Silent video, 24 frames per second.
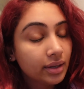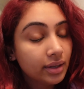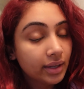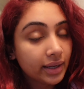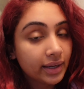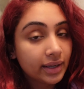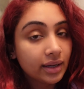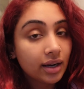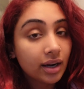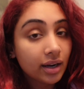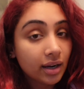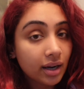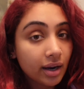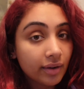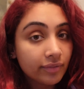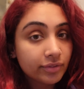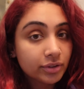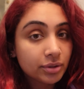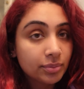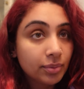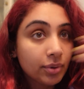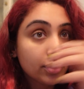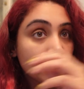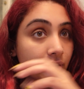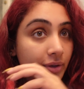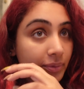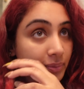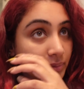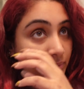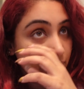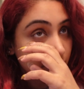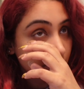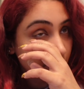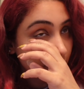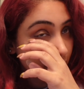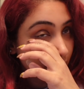like uncomfortable or it
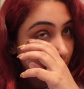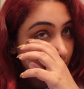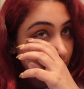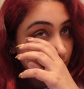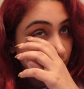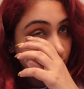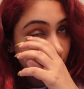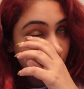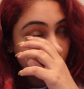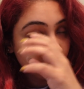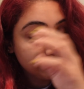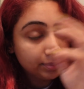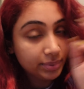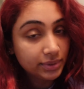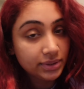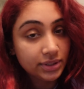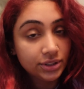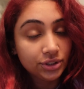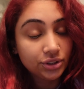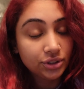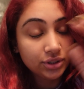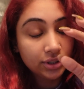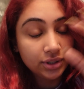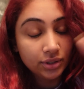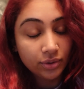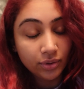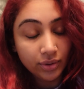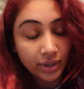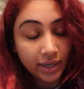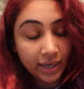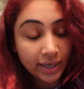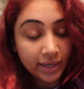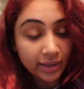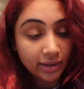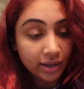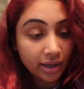was hurting in a certain position or
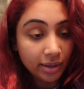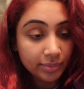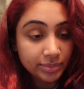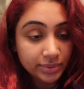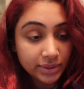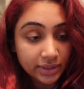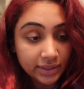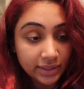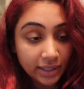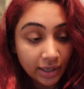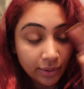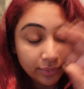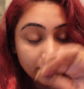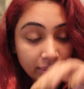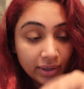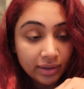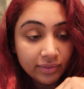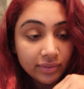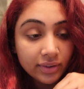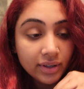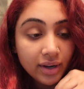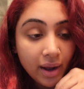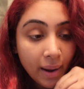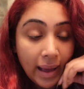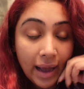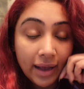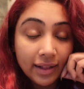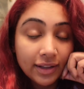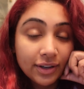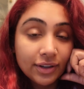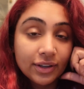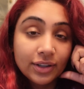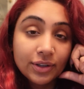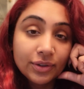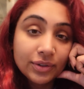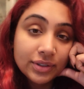getting up, sitting down, whatever. I
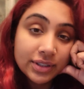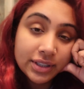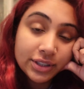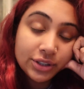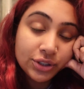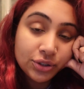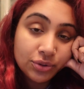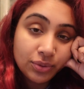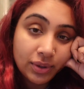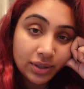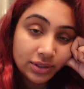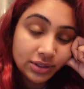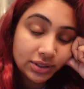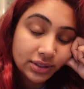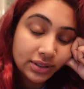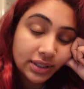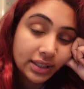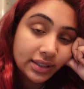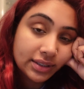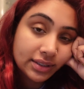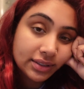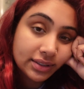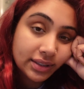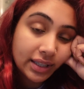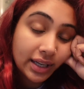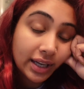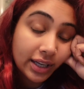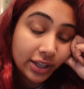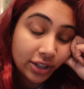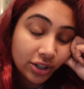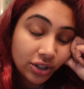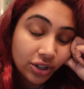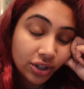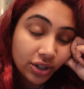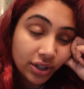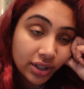literally only did 2 exercises that I
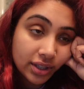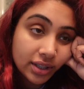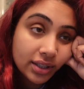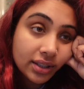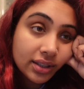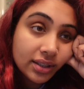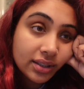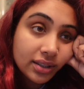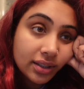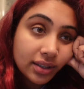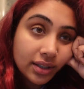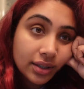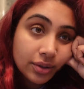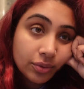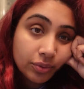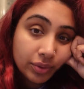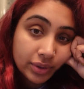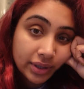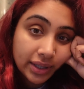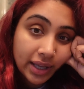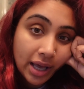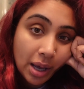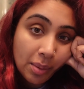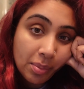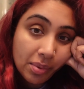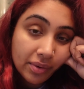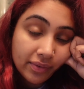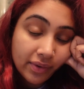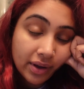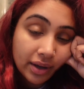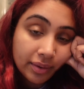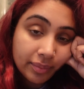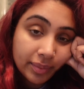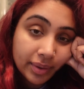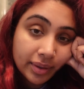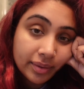could with the help of
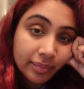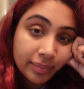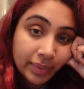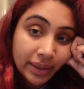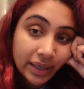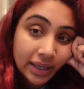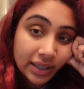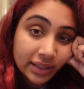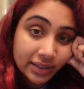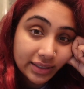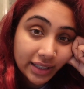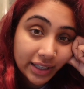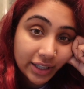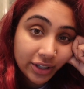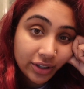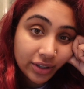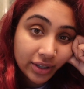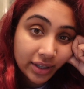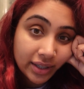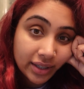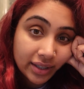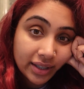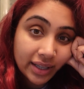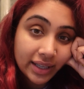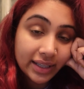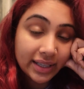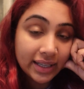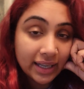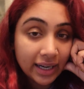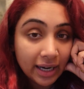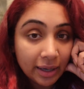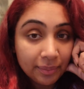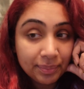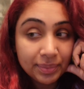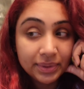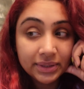Amin because I couldn't like
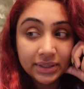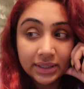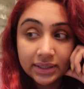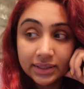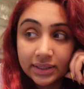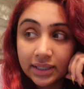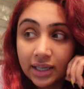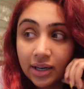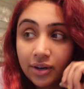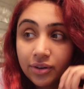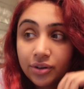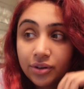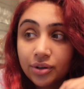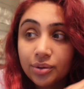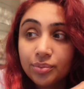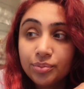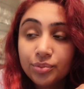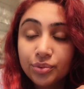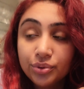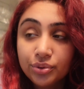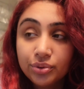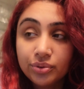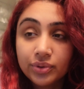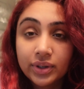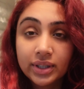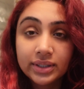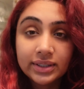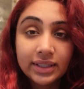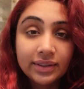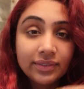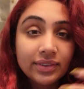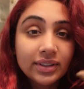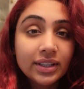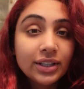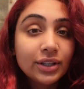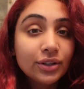get up and sit down or move, because
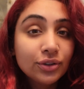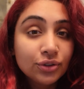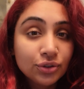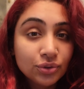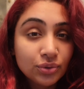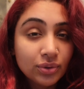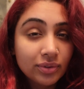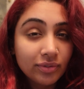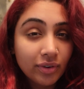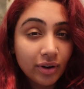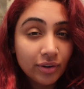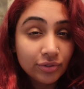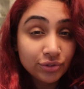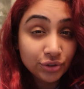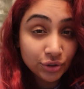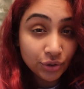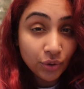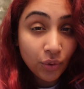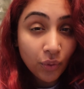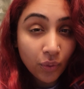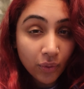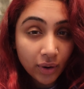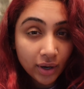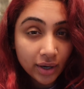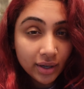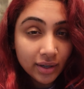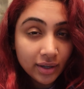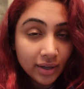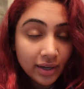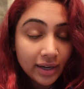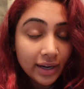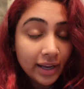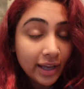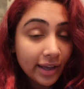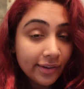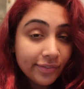everything you do involves your core.
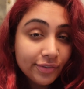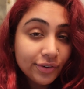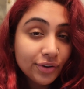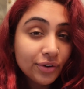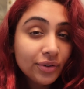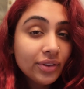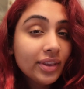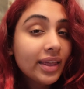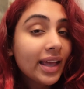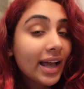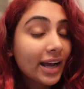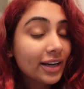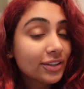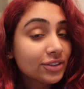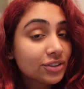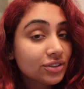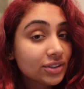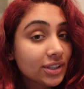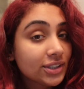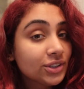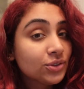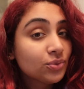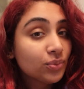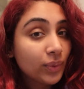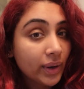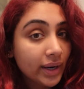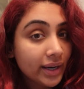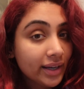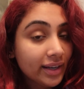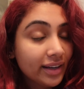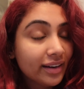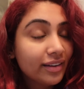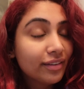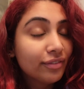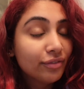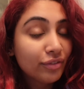If you're doing the exercise
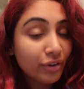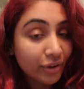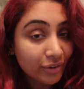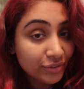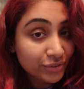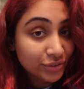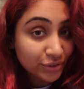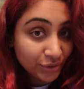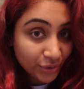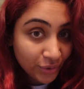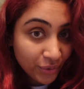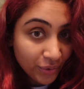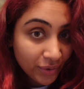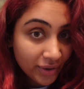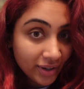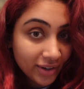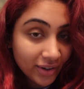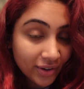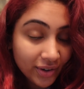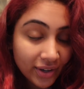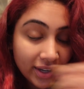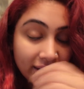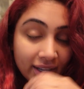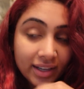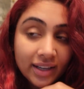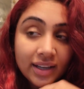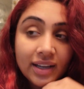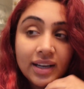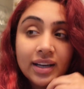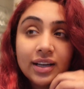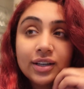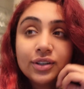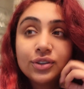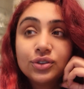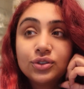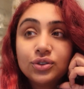right, it involves your core. Okay,
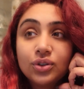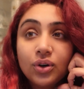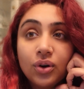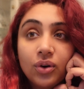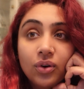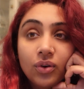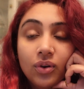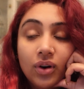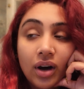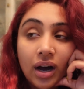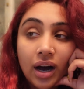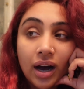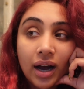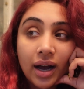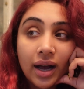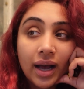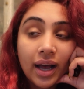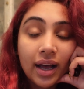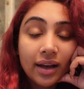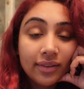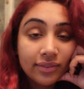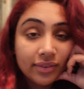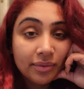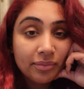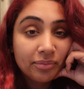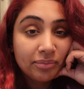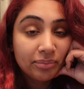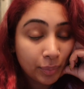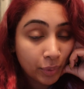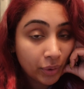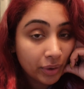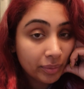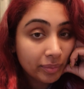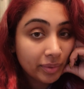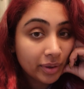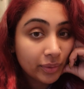so I have an
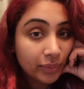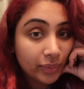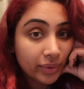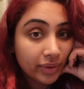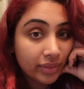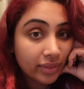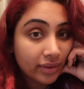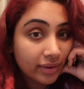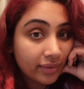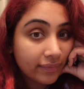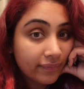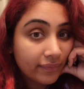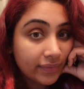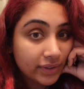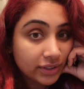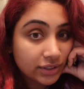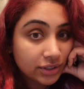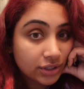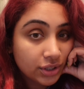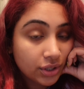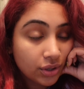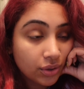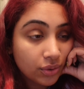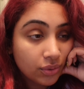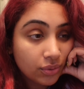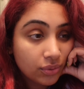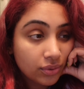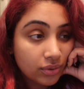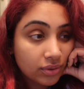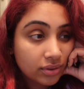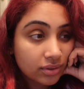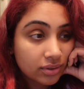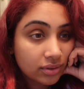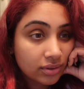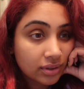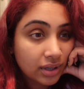appointment with a physio,
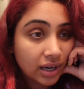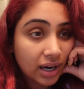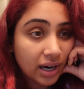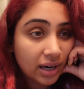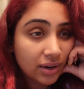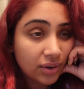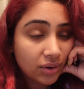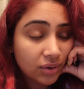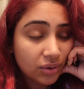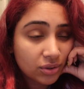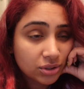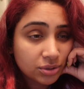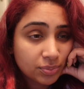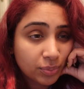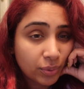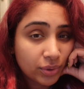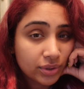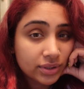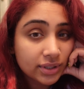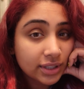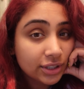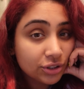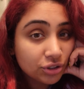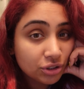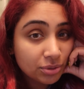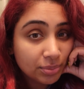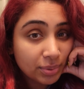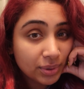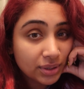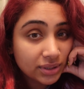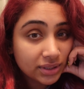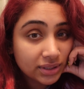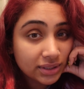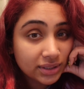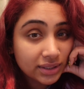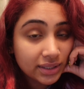chiro, sports injury
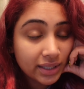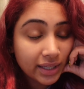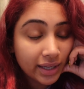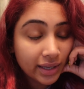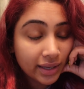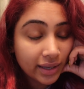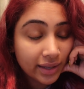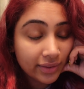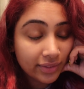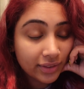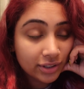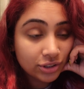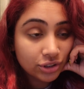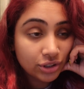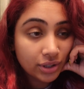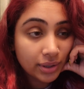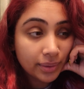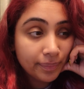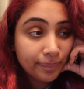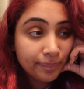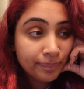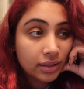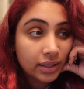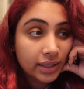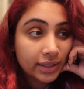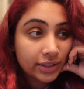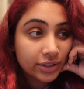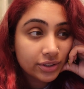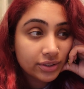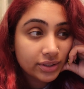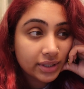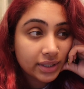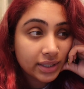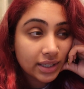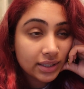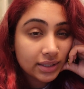person today at the gym. Like
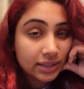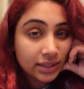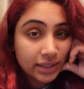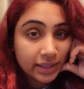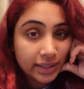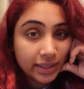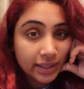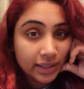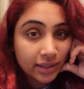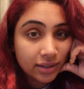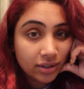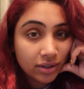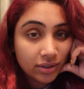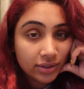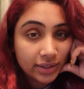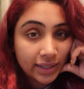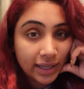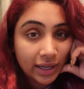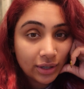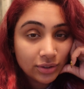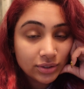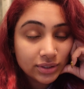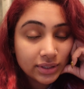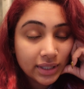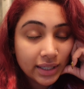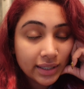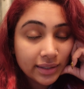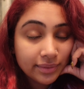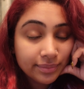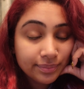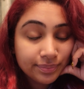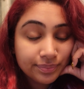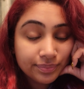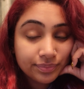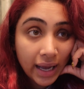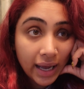there's like a clinic on the outside,
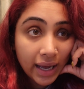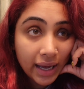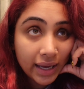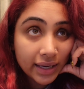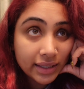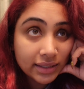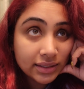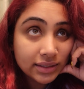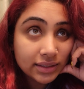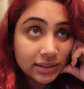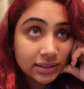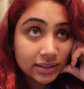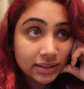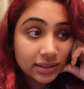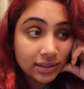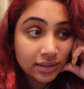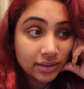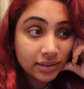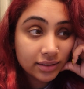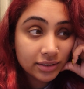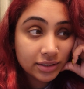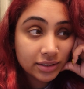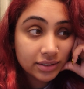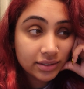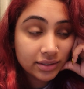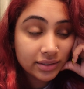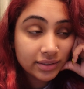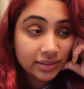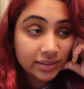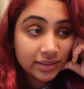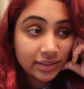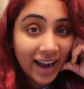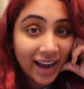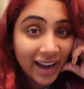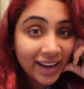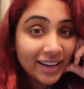and this is,
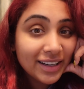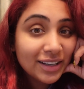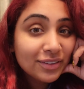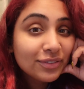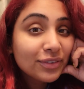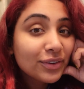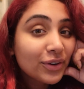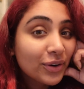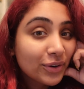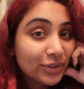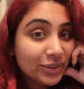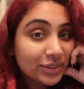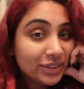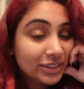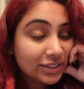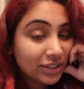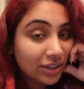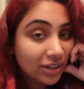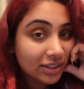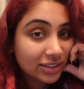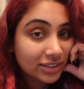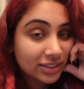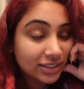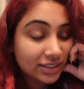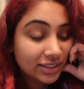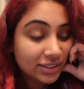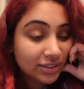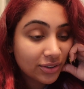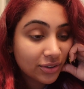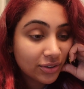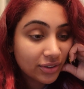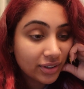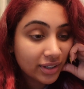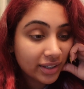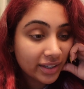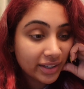I never go to the doctor
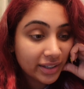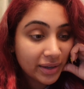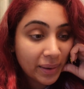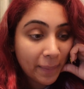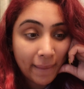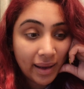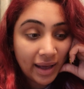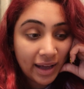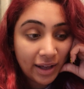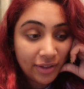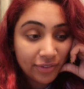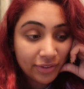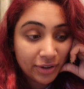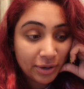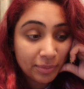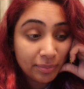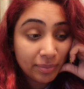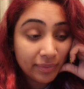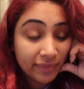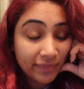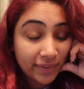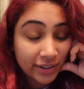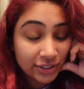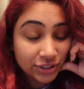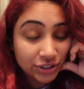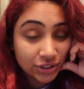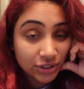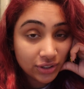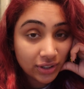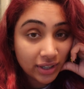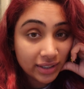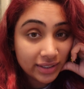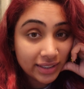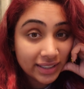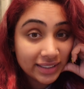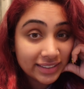or like a healthcare professional
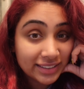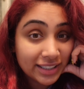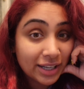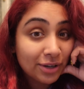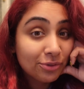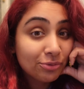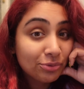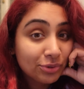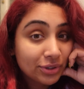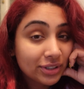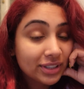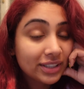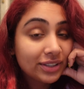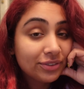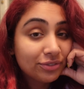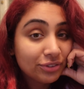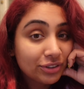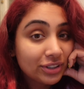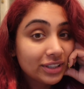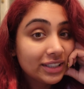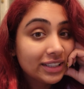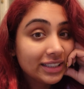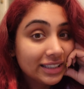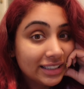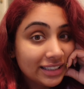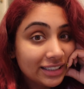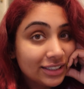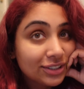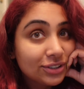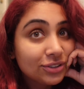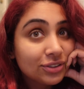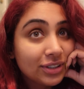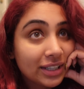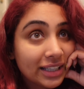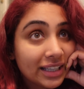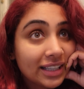unless I really need
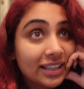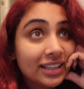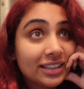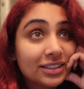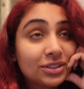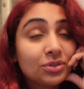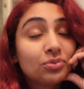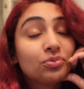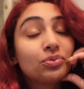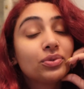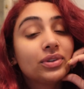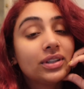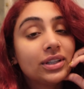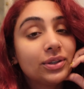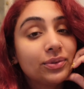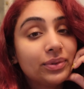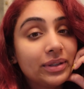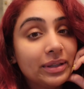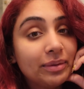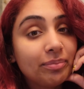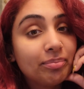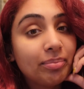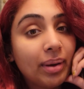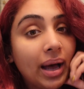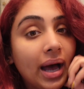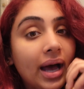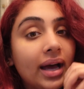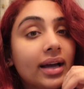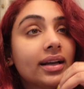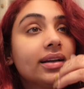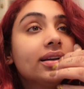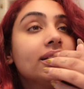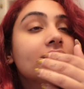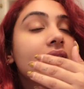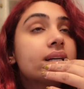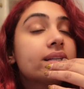to, like unless I'm really
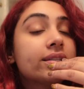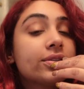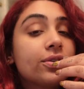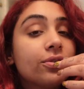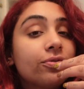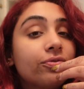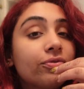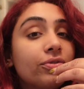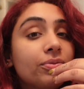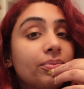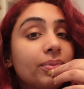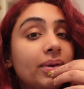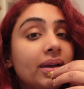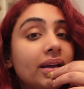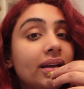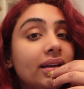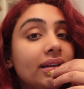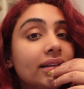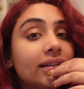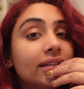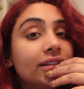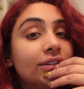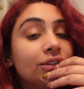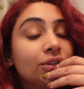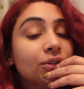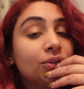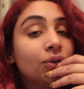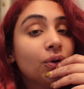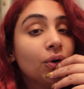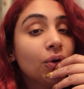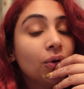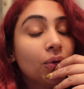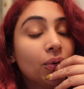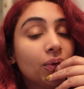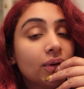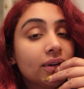bad. So for me to
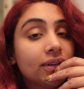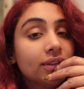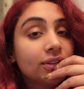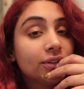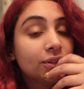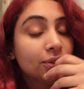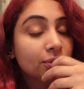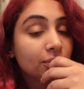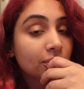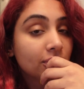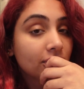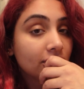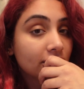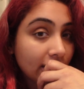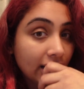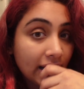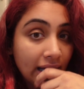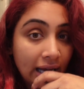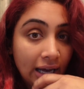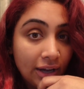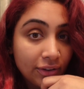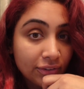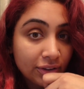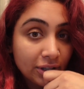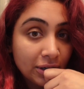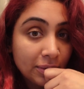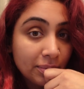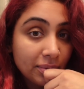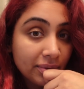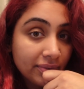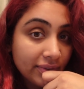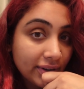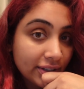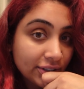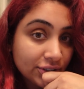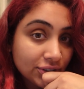go to a healthcare
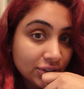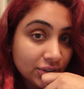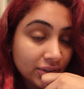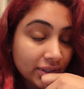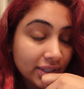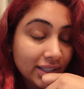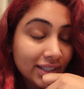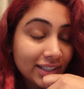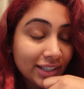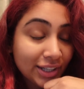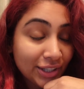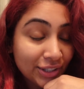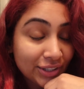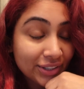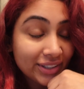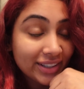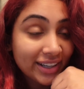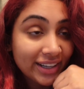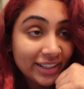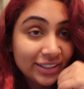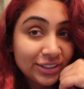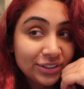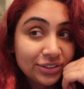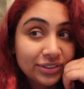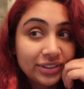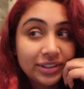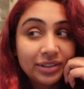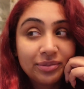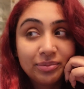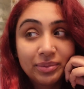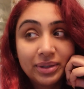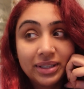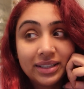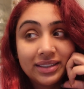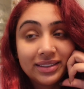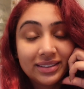professional in another country
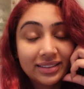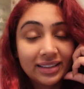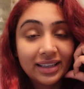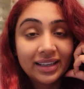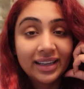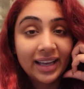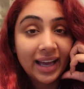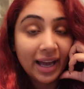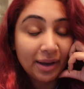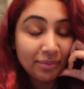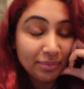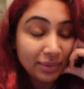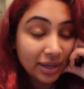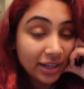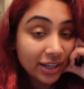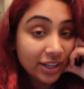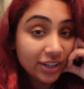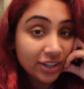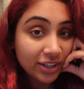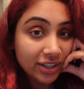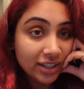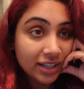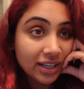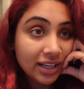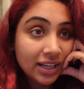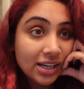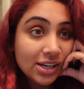means, yeah, I'm not good.